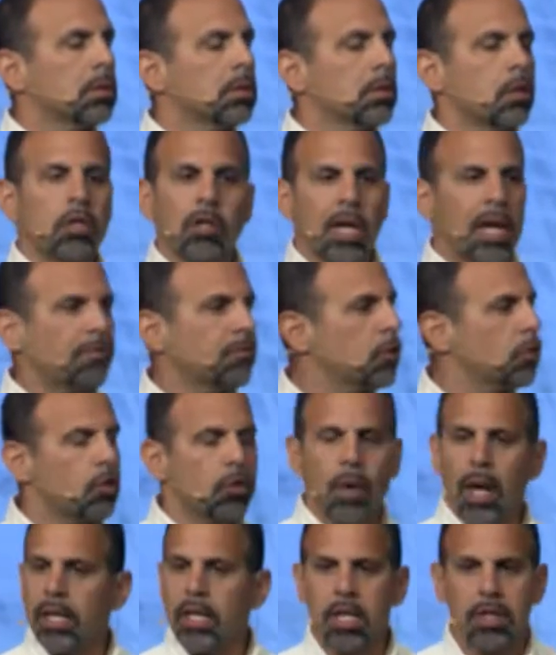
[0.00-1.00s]
You don't have to
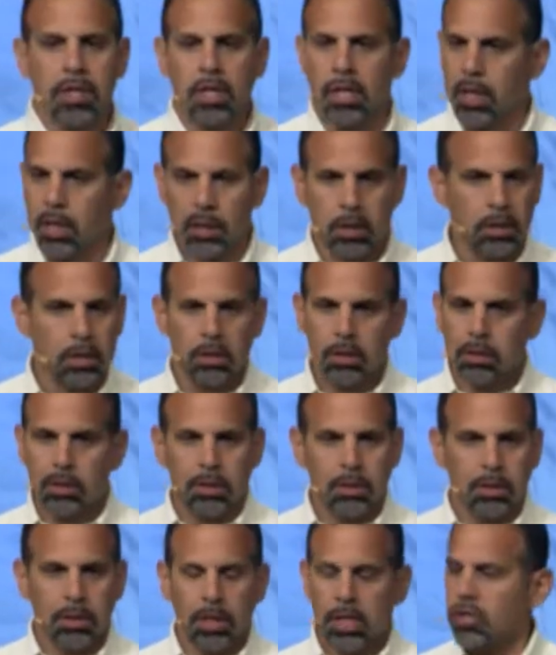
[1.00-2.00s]
do anything.
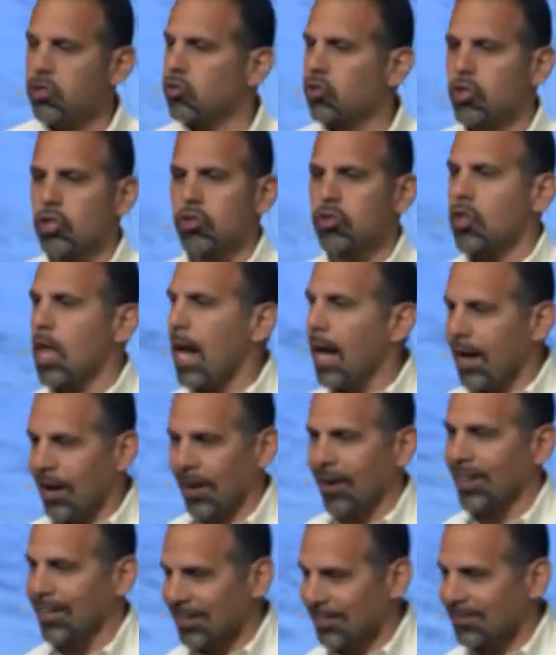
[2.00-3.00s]
It's just there.